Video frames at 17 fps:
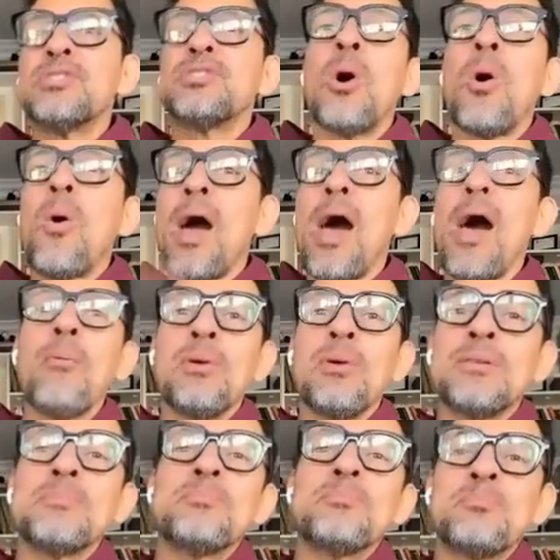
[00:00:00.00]
so
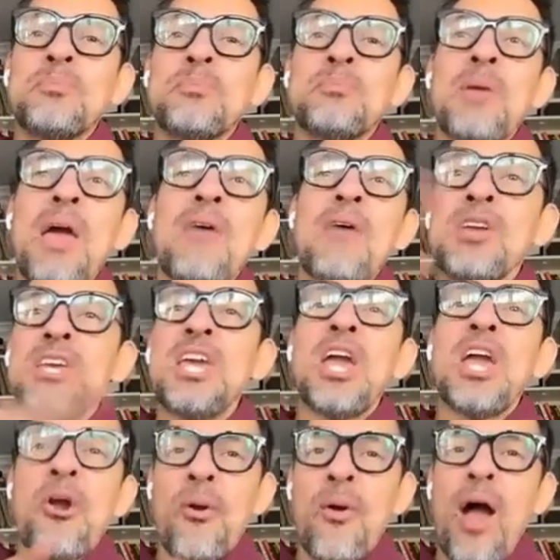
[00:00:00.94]
every
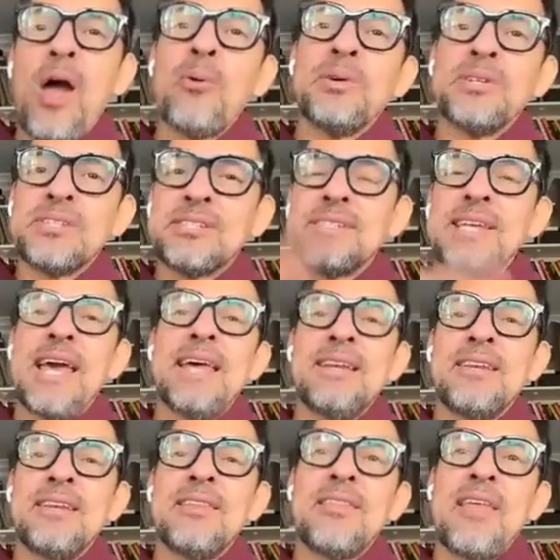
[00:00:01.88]
year I would
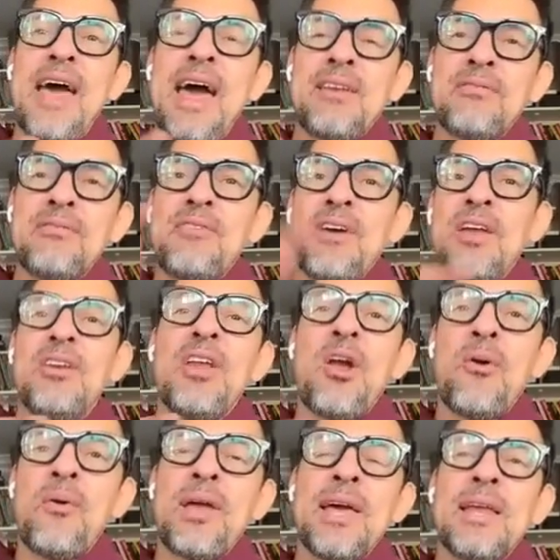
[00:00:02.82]
send that
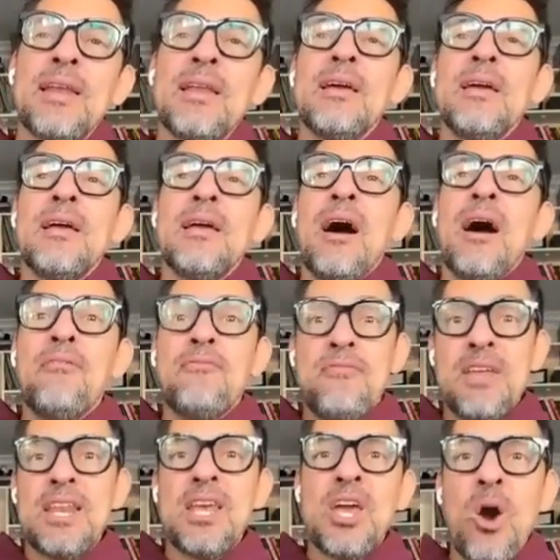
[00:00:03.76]
veterinarian a
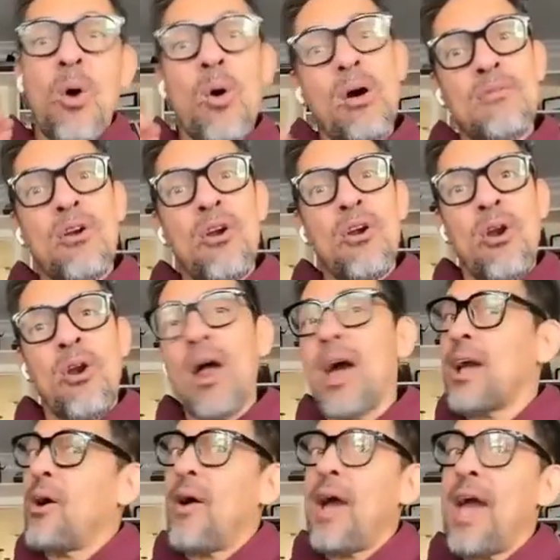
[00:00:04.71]
video of her.
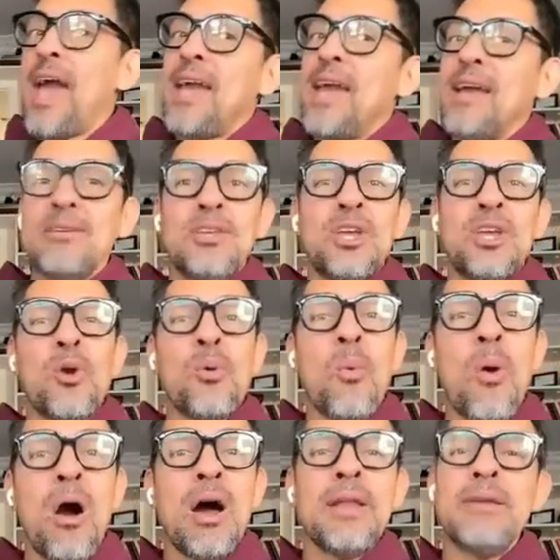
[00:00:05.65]
I go, hey, year
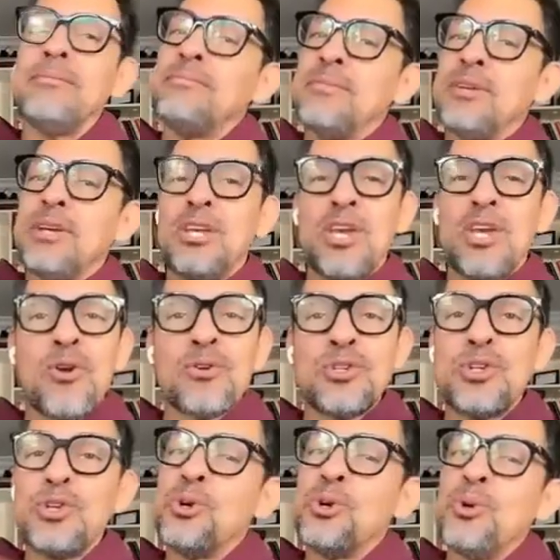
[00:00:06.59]
1, year
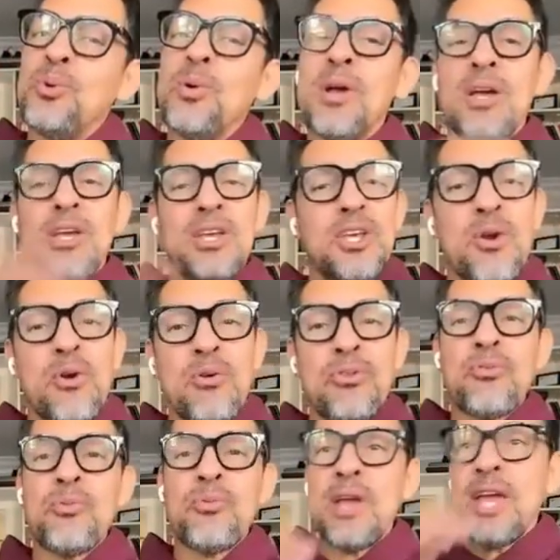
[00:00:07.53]
2, year
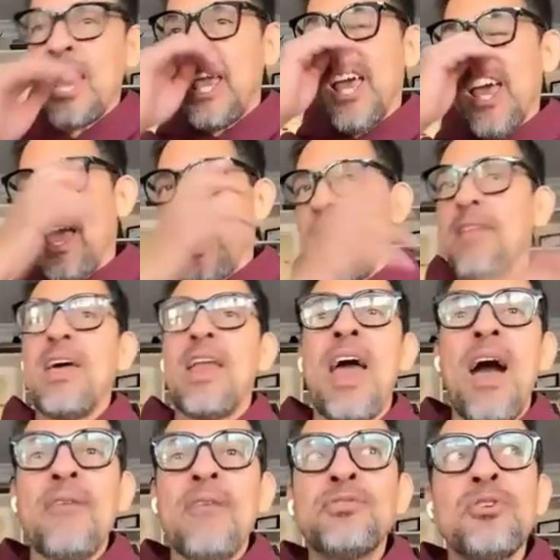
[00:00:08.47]
3. And then
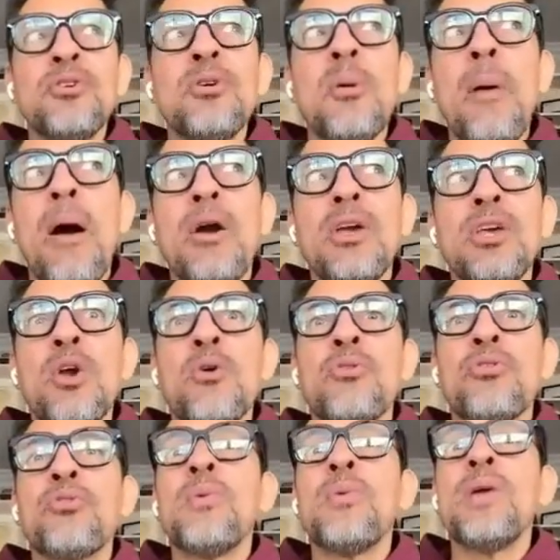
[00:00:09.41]
after about
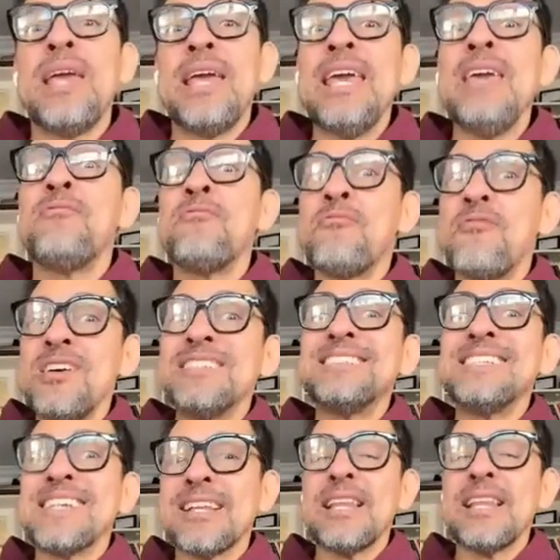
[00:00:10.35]
year 3, he
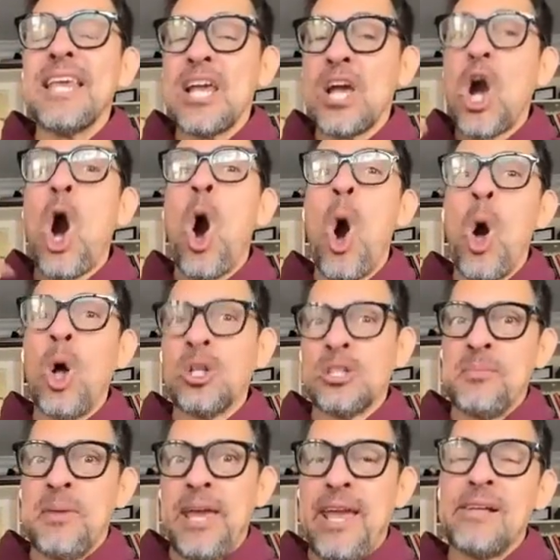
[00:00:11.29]
physically
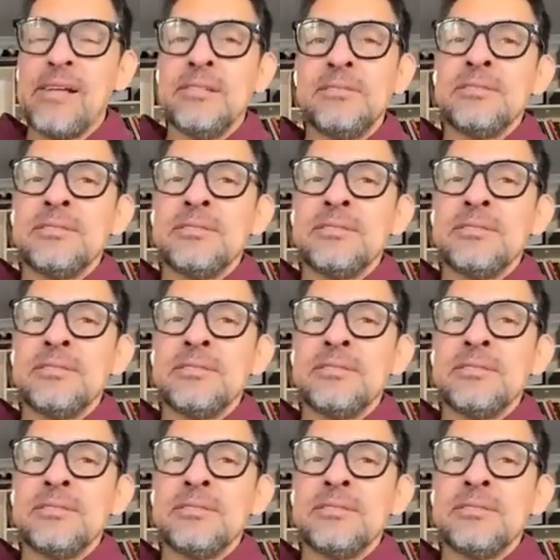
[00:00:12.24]
called me